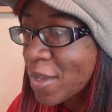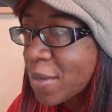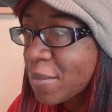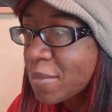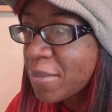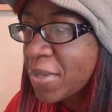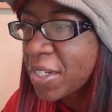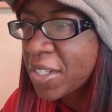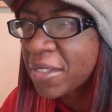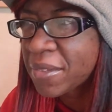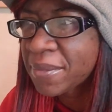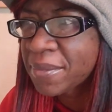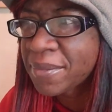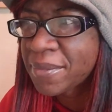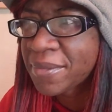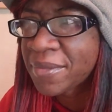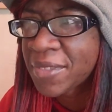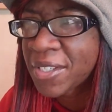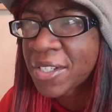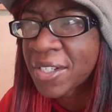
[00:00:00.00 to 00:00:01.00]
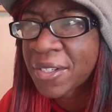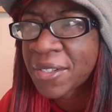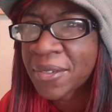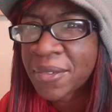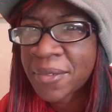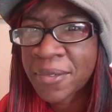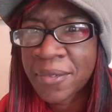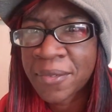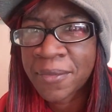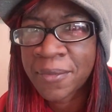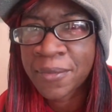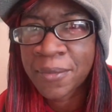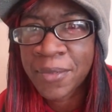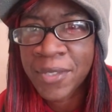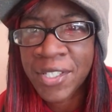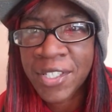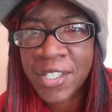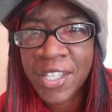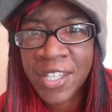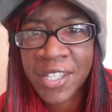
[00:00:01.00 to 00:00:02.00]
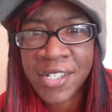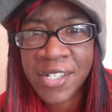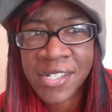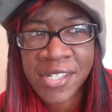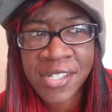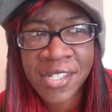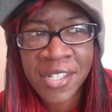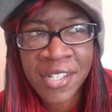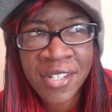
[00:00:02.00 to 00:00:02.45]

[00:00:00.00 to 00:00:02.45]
But you know, we get